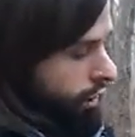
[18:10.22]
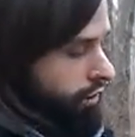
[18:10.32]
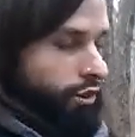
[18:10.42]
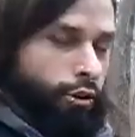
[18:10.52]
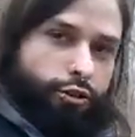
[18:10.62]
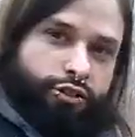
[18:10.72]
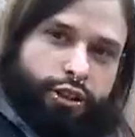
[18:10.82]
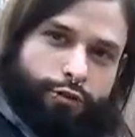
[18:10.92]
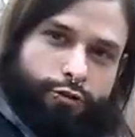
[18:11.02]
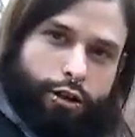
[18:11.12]
It's a little
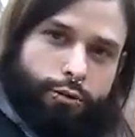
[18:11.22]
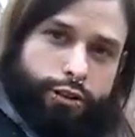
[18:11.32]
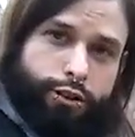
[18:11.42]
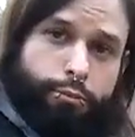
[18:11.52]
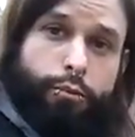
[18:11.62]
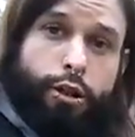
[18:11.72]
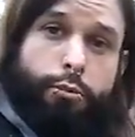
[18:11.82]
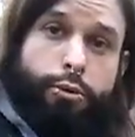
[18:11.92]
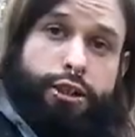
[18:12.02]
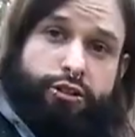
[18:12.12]
stiff going in,
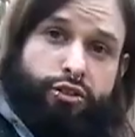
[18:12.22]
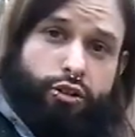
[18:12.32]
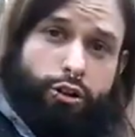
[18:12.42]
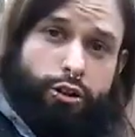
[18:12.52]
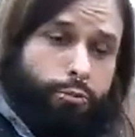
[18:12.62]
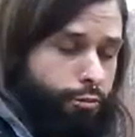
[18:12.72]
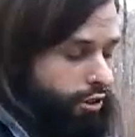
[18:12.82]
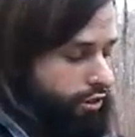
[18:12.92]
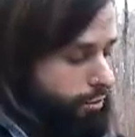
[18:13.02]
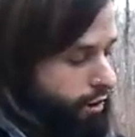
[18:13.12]
but that's good because it